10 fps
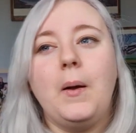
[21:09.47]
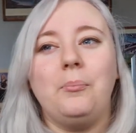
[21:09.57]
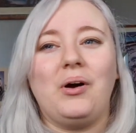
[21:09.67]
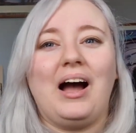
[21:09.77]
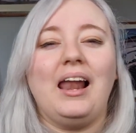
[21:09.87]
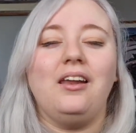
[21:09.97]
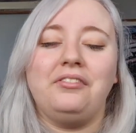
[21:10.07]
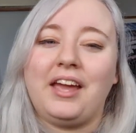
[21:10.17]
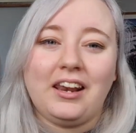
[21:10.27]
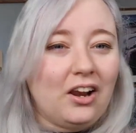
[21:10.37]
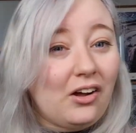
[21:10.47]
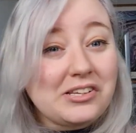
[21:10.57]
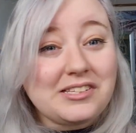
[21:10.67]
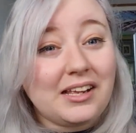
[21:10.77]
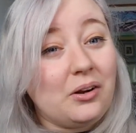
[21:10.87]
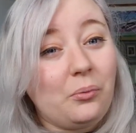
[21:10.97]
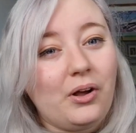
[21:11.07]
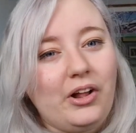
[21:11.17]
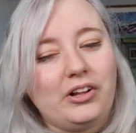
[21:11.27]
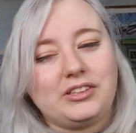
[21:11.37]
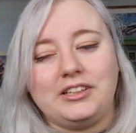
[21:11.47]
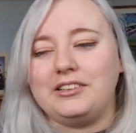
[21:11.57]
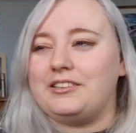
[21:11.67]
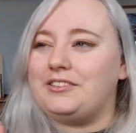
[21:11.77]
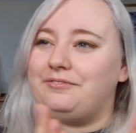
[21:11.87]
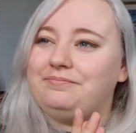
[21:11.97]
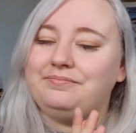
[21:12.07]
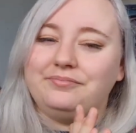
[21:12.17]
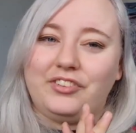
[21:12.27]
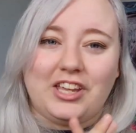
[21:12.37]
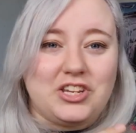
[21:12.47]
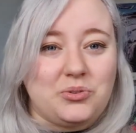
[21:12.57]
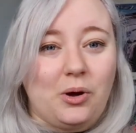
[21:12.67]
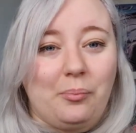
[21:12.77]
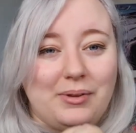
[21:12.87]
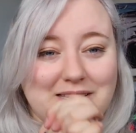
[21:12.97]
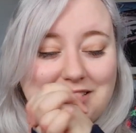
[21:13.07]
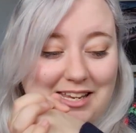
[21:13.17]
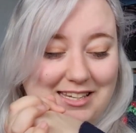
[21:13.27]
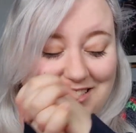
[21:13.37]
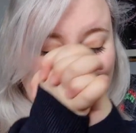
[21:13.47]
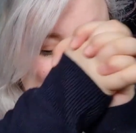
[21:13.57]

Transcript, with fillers: but I love getting lost in a world, and V.E. Schwab did